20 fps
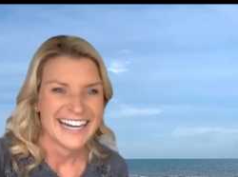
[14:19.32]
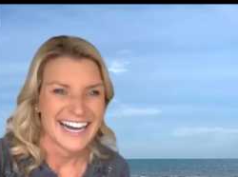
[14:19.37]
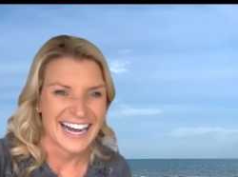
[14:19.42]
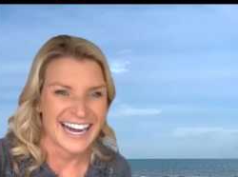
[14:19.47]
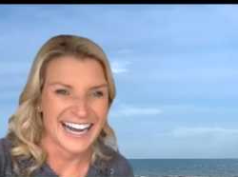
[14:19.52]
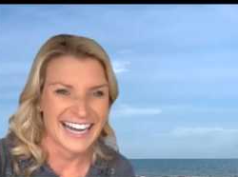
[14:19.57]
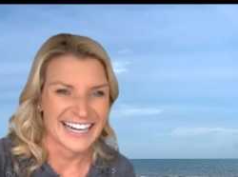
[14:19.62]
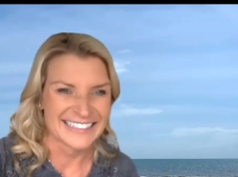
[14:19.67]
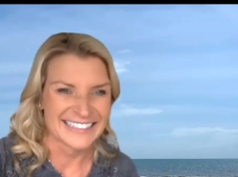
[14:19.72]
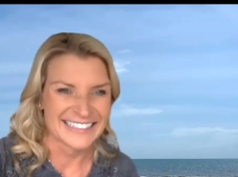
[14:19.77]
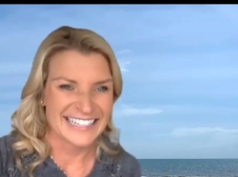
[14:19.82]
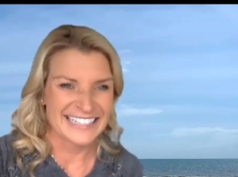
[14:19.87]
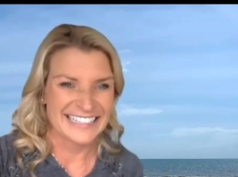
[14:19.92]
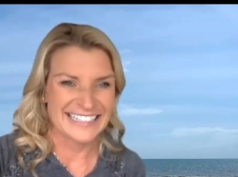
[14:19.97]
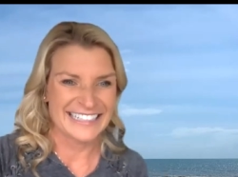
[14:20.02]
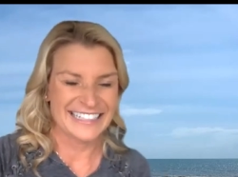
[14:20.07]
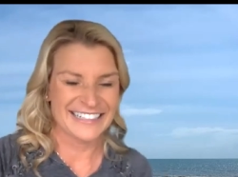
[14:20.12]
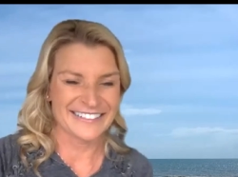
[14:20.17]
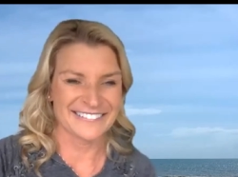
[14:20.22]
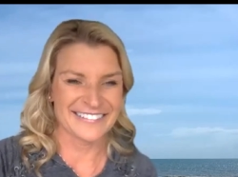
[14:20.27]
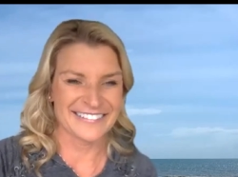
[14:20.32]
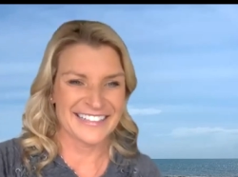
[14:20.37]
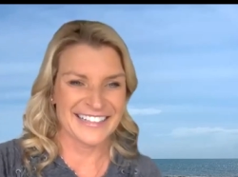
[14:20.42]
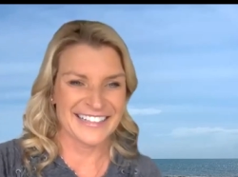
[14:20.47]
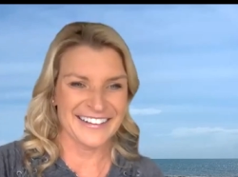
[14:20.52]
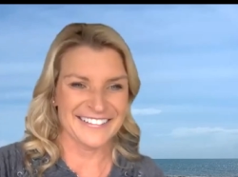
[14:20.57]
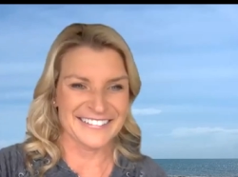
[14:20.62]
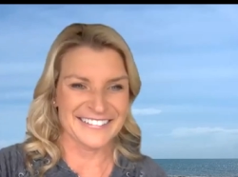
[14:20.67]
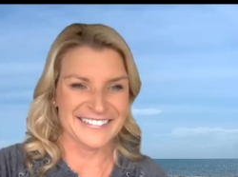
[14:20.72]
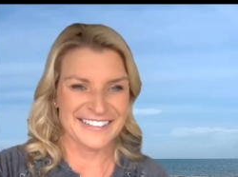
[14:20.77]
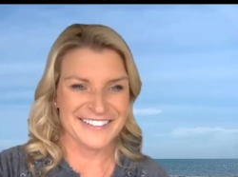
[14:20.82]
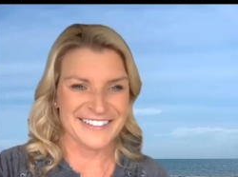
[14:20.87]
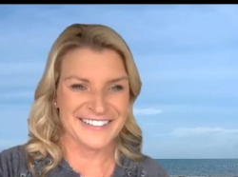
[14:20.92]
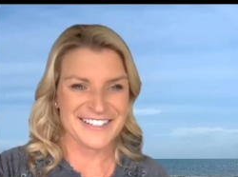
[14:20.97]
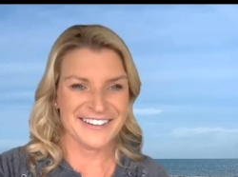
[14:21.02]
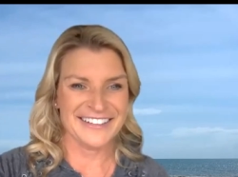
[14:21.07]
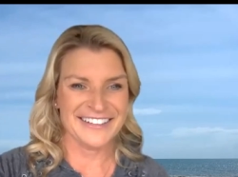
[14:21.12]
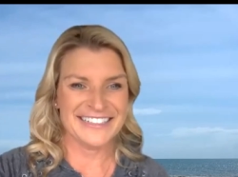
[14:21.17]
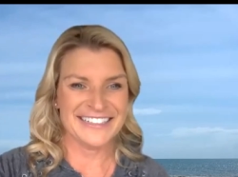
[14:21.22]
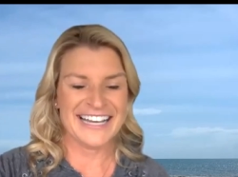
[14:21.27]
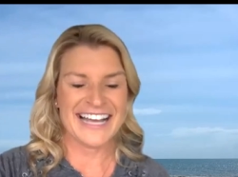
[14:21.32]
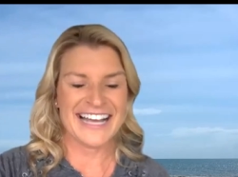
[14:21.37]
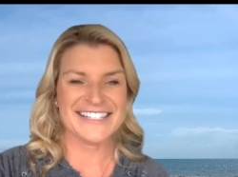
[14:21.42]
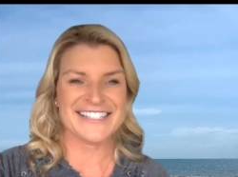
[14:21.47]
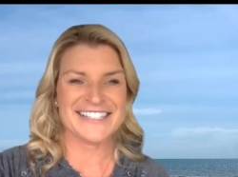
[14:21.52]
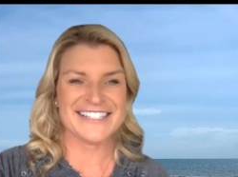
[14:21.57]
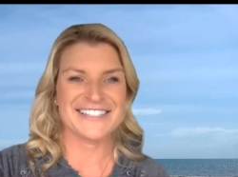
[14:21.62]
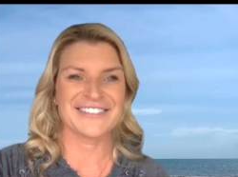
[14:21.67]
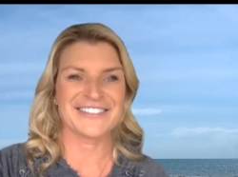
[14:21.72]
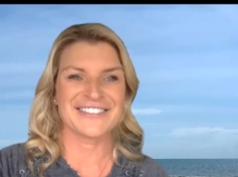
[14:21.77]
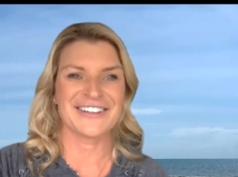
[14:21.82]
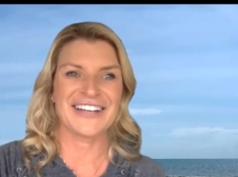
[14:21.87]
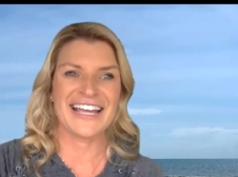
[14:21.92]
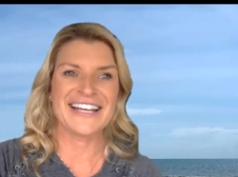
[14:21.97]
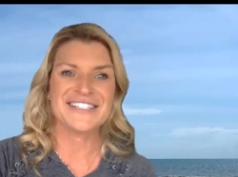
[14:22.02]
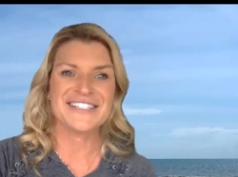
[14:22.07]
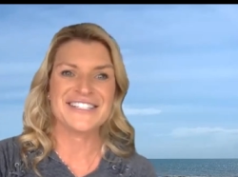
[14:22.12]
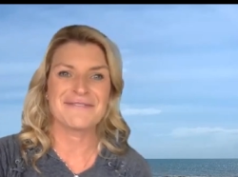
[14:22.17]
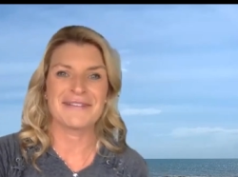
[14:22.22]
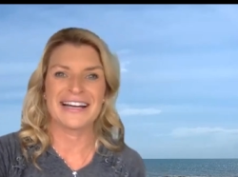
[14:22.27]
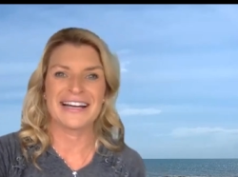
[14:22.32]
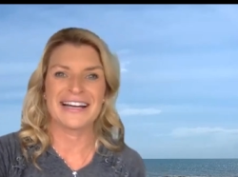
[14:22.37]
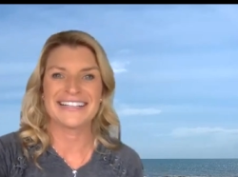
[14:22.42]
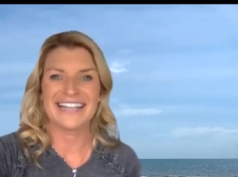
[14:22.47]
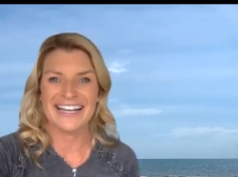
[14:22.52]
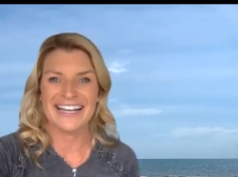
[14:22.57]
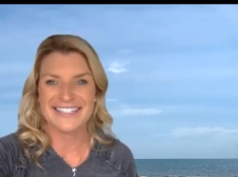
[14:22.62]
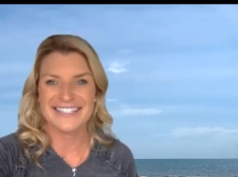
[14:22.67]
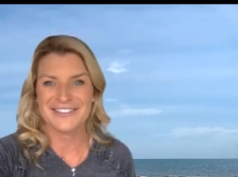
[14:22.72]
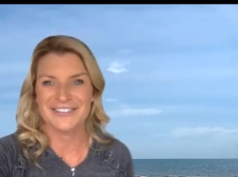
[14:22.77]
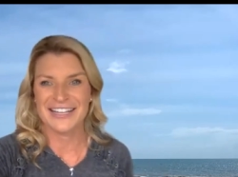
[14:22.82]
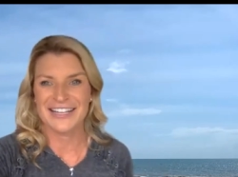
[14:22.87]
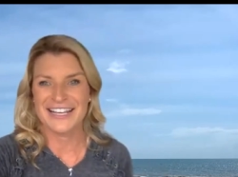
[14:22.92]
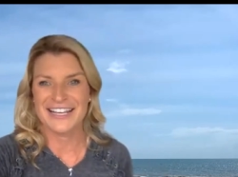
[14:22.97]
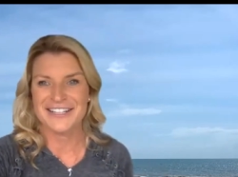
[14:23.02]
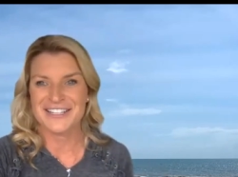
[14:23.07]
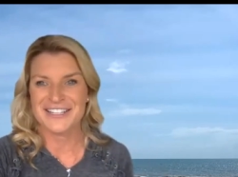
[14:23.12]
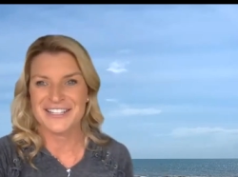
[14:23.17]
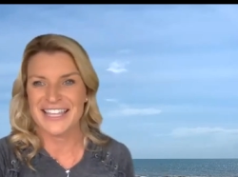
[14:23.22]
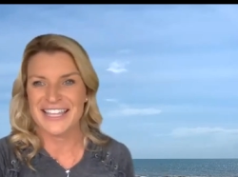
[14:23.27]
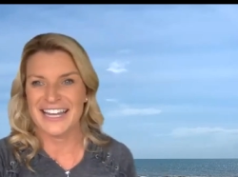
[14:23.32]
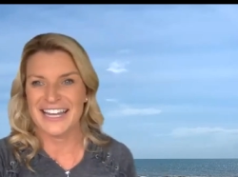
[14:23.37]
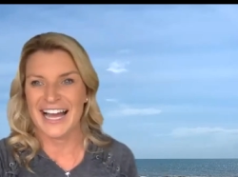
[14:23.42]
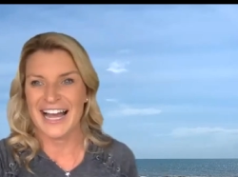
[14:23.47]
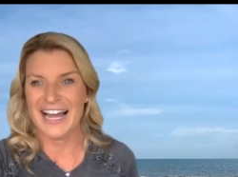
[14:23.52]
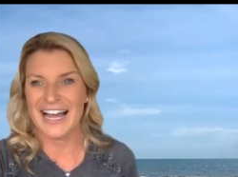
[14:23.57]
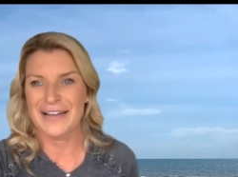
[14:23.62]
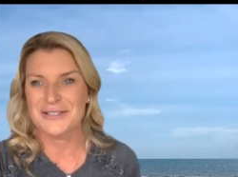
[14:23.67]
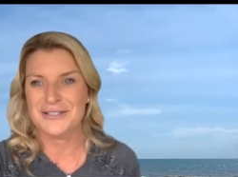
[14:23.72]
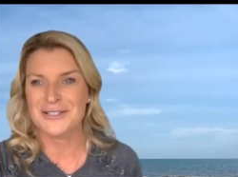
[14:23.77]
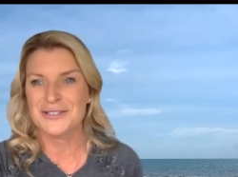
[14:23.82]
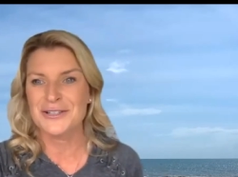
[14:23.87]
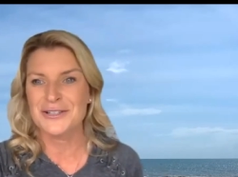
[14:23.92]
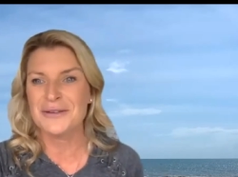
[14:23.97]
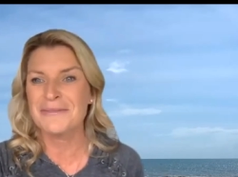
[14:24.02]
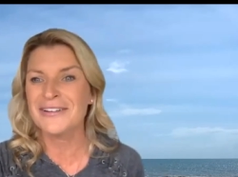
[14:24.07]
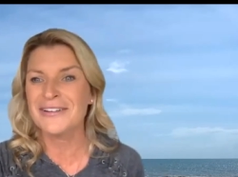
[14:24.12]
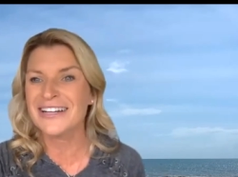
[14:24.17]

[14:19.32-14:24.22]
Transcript: All right, here we go. Here's our next location, my next location that I'm super